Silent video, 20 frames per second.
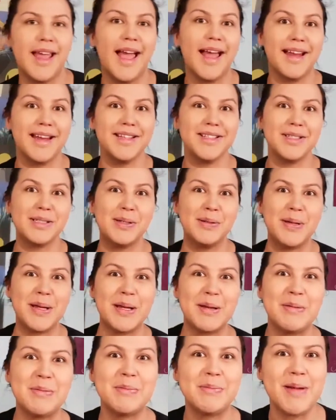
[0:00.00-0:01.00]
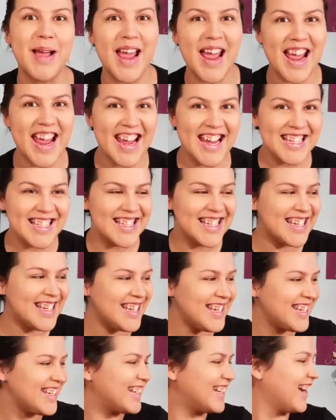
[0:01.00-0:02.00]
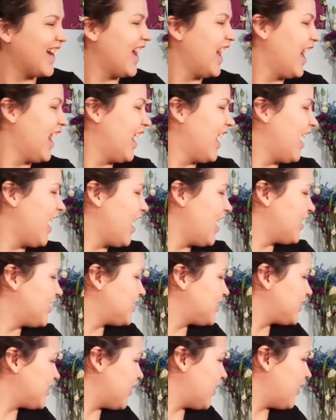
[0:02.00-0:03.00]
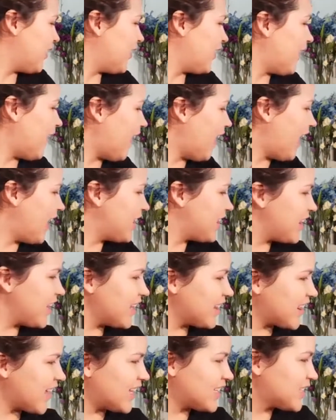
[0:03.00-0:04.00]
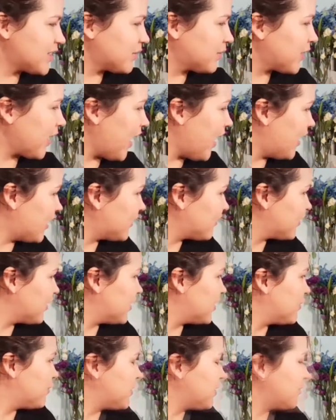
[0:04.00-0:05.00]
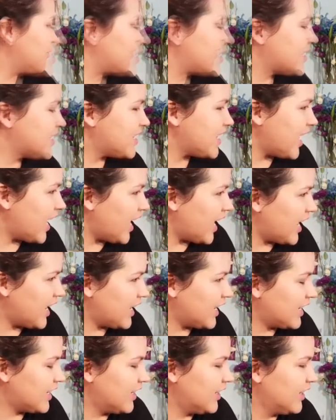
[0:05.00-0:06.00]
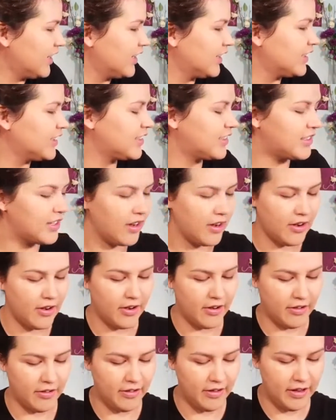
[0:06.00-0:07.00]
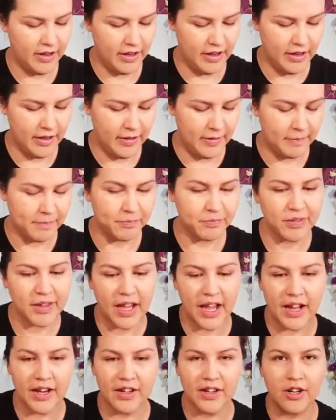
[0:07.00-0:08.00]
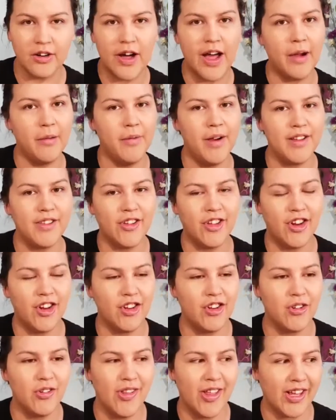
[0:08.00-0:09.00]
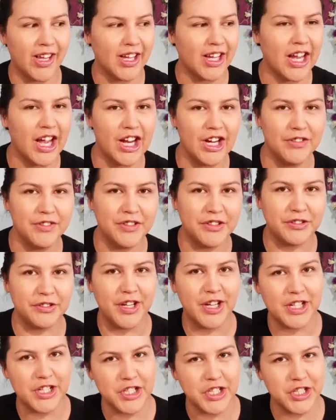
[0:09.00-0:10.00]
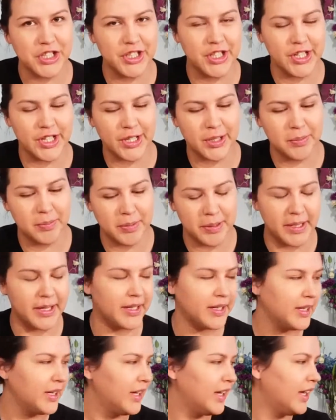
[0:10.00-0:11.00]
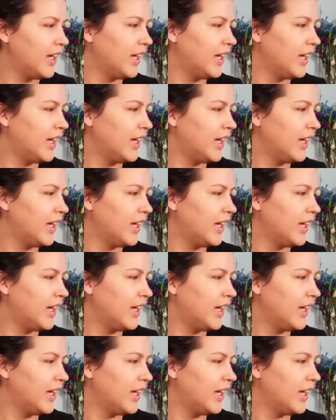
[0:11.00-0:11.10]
cat is going crazy. So I think that's kind of gonna be the day. So I don't know, I was gonna do like a kind of grungy look, but